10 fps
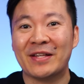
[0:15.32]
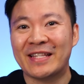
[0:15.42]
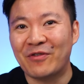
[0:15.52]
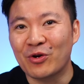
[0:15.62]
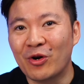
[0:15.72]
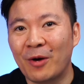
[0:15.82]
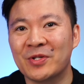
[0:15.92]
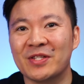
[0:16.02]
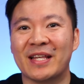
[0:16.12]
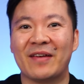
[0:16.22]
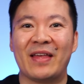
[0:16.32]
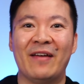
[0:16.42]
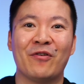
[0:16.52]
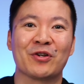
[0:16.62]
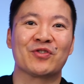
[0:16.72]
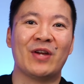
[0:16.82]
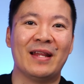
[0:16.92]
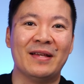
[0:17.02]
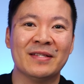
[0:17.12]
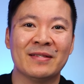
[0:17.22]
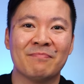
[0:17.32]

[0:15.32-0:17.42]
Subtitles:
several good options out there for Australians,